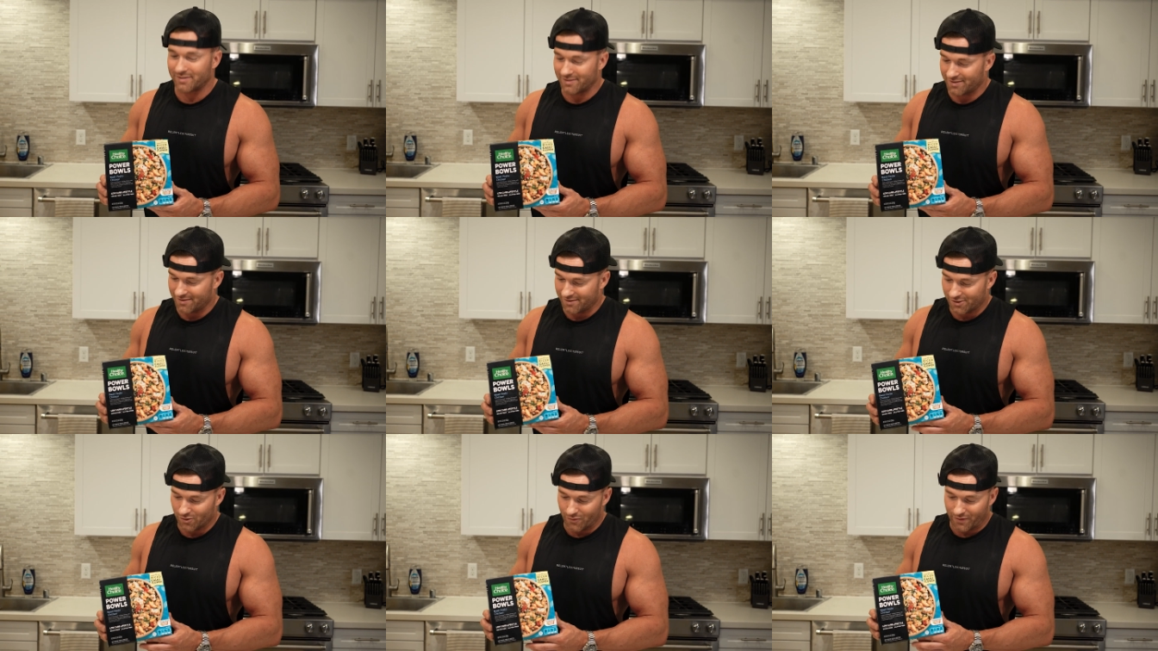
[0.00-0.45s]

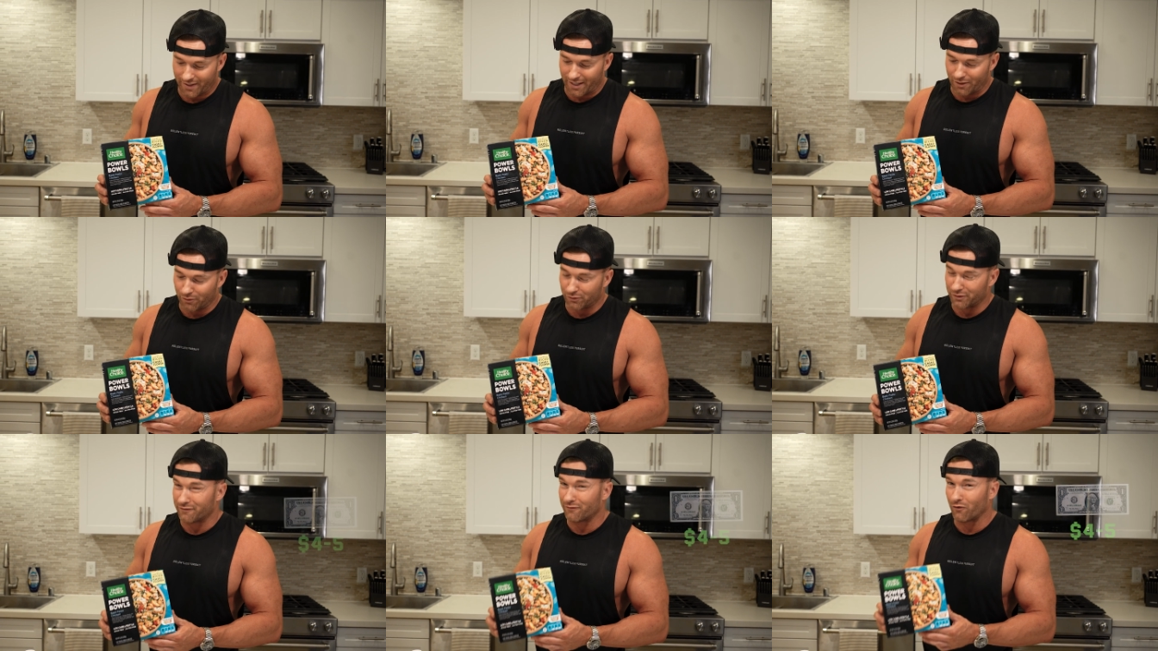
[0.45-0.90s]
So
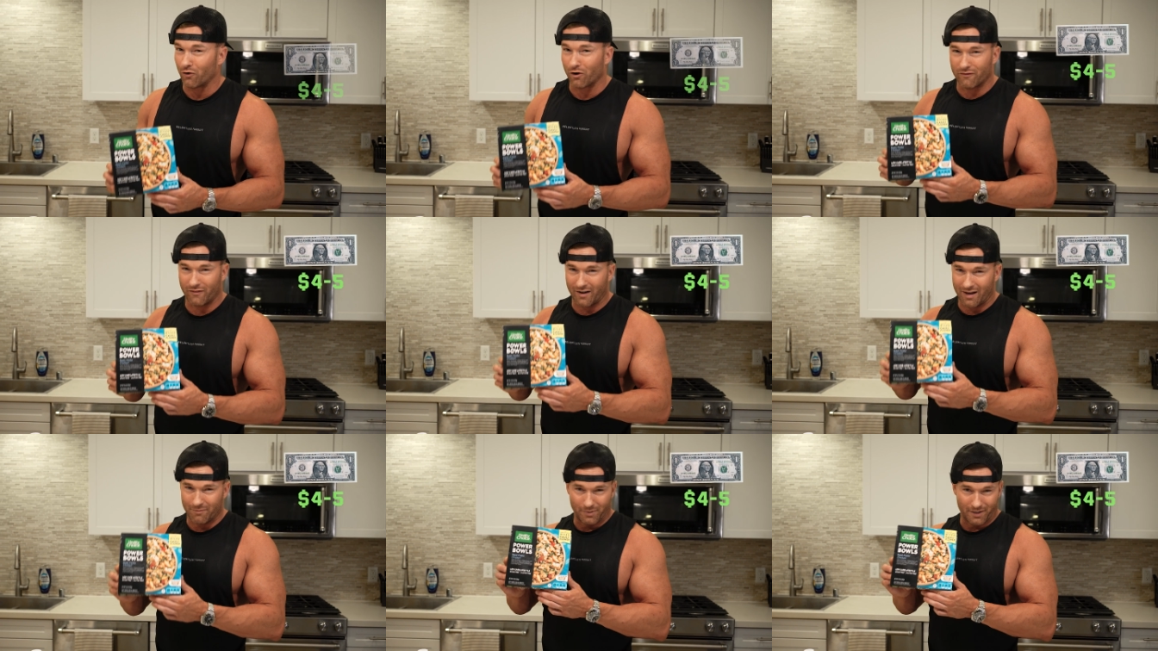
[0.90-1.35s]
again, only $4 or
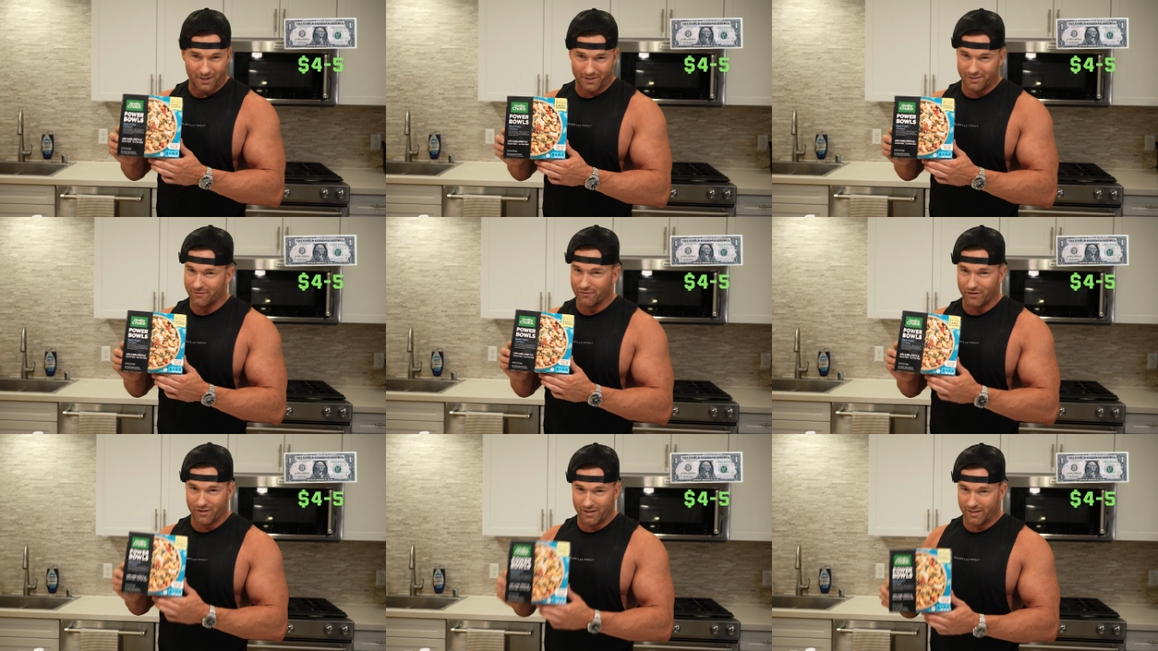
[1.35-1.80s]
$5 for